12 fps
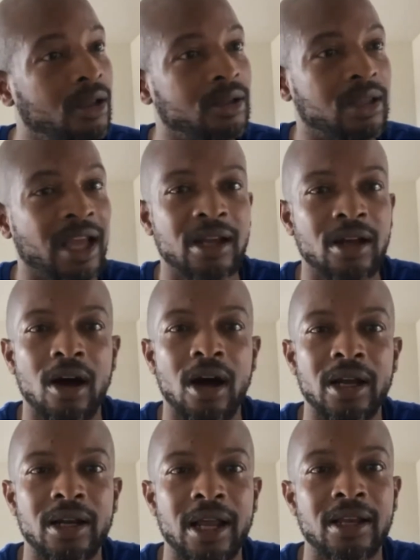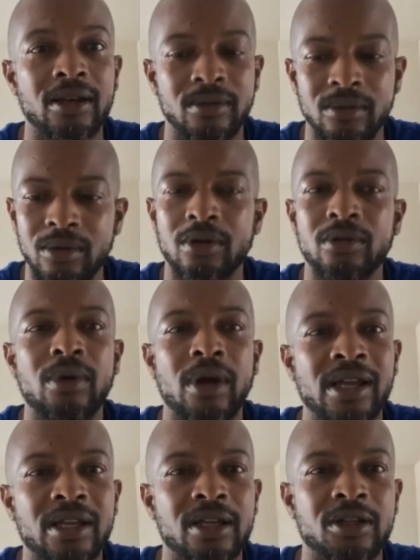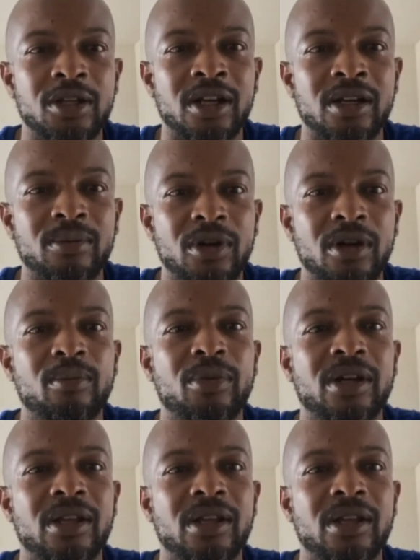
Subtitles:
thank God, I ain't get jammed up, but